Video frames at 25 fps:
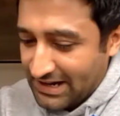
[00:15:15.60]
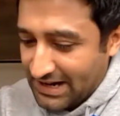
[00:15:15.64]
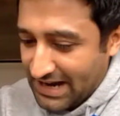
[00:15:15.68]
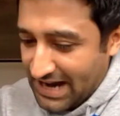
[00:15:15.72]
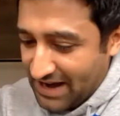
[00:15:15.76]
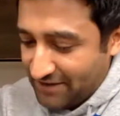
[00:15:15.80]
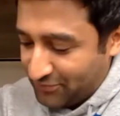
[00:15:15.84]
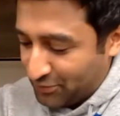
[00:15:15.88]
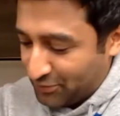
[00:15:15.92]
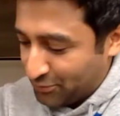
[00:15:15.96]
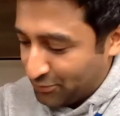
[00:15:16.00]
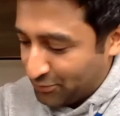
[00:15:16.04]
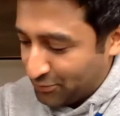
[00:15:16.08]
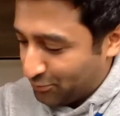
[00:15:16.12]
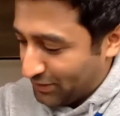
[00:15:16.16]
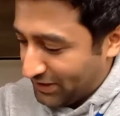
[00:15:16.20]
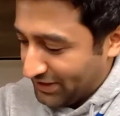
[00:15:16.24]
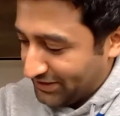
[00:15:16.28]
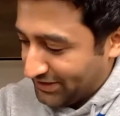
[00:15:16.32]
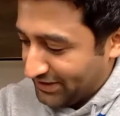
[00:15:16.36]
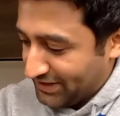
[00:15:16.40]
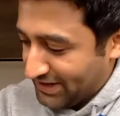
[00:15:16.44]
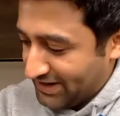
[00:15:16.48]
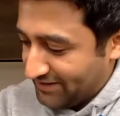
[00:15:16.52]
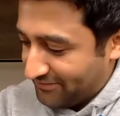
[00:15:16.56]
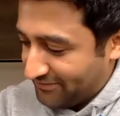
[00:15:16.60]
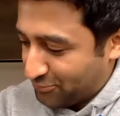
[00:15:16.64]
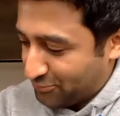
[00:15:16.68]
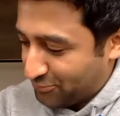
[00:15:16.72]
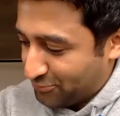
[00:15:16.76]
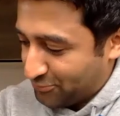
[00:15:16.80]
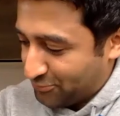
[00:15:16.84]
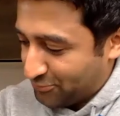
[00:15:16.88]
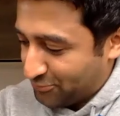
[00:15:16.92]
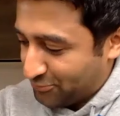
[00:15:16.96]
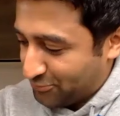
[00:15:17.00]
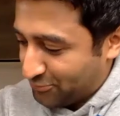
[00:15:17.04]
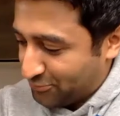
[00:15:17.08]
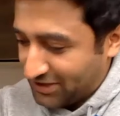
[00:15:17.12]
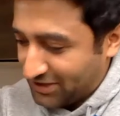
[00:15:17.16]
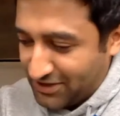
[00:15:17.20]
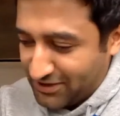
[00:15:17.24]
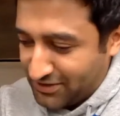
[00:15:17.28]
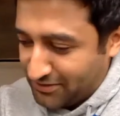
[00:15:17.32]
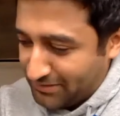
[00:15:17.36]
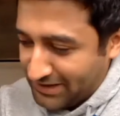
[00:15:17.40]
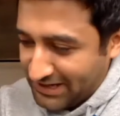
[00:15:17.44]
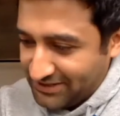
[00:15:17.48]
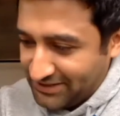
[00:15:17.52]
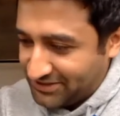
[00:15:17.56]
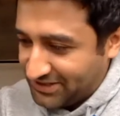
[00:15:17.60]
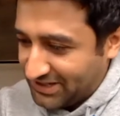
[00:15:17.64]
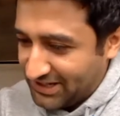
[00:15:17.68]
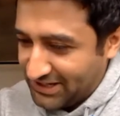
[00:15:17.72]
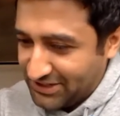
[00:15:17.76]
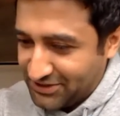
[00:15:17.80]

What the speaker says: Everyone gets along amazing.